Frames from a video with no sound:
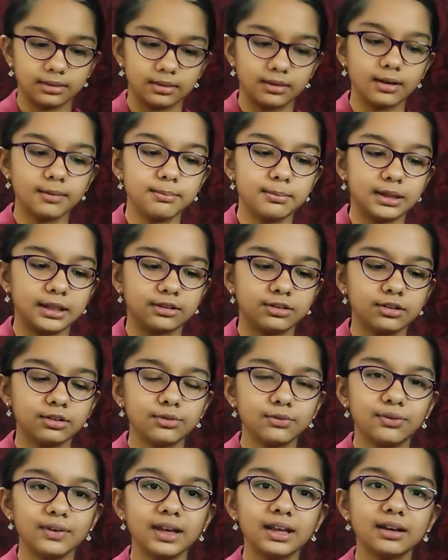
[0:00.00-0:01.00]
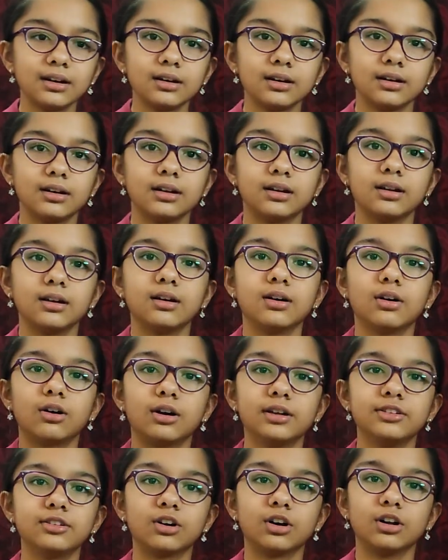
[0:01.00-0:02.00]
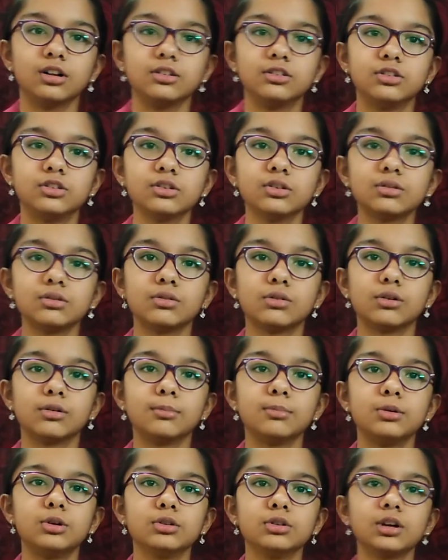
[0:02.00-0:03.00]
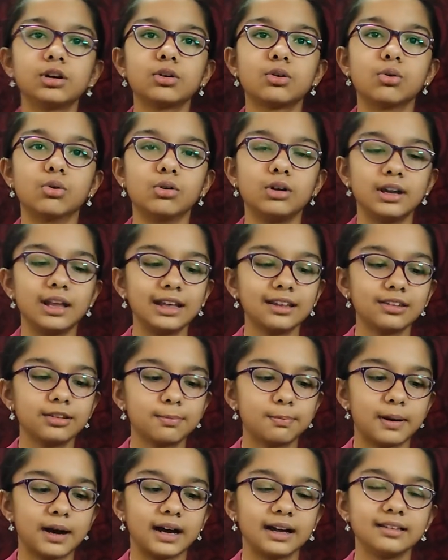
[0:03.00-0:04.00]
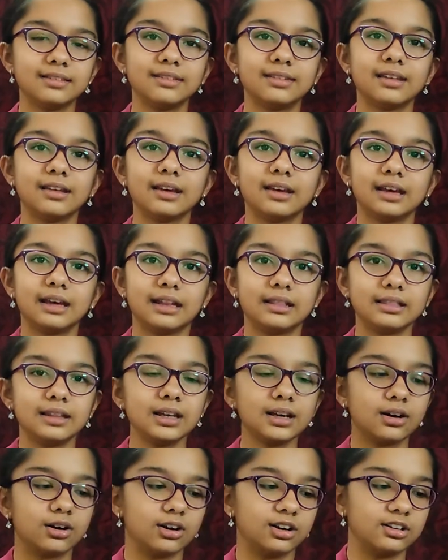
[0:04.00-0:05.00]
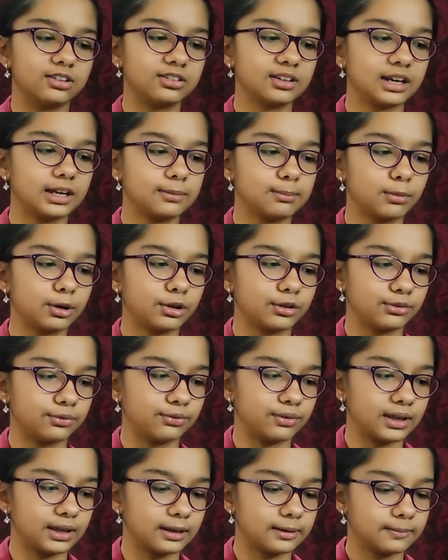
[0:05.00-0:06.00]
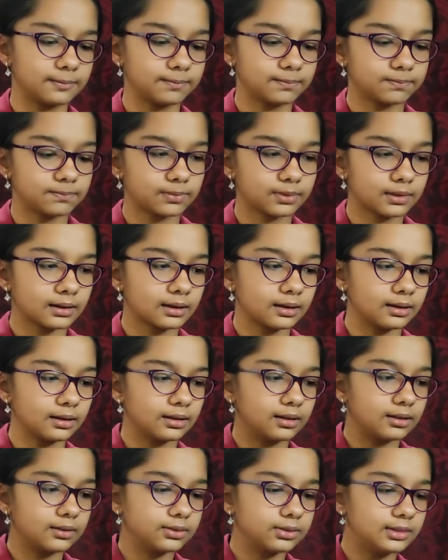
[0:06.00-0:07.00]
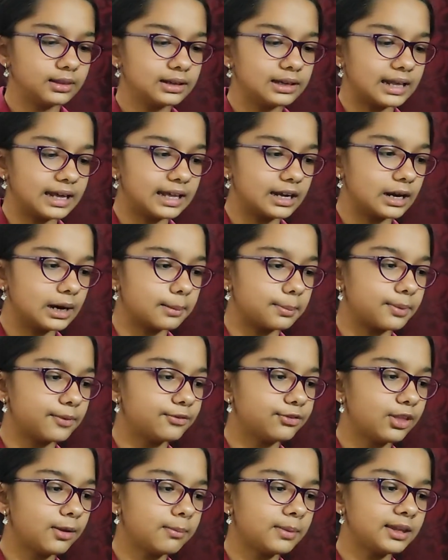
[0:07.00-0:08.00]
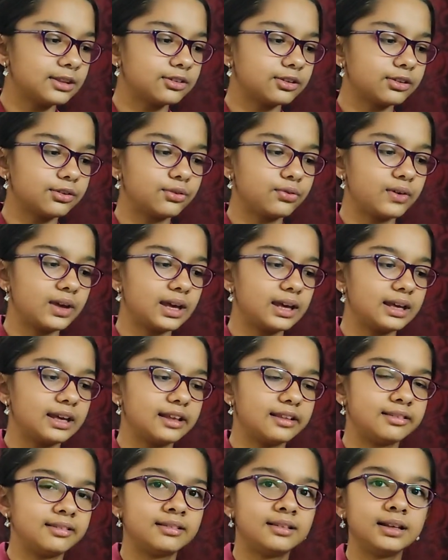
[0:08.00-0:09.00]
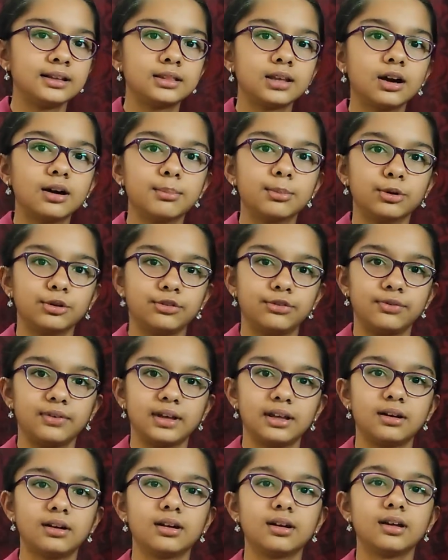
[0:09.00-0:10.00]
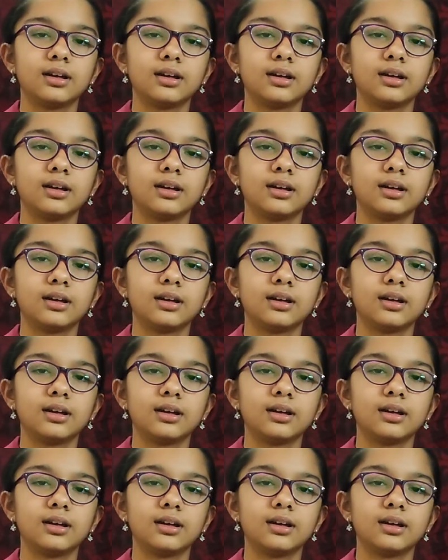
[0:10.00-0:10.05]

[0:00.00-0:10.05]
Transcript: The mesosphere is also home to the coldest parts in the Earth's atmosphere. The layer above the mesosphere is the thermosphere.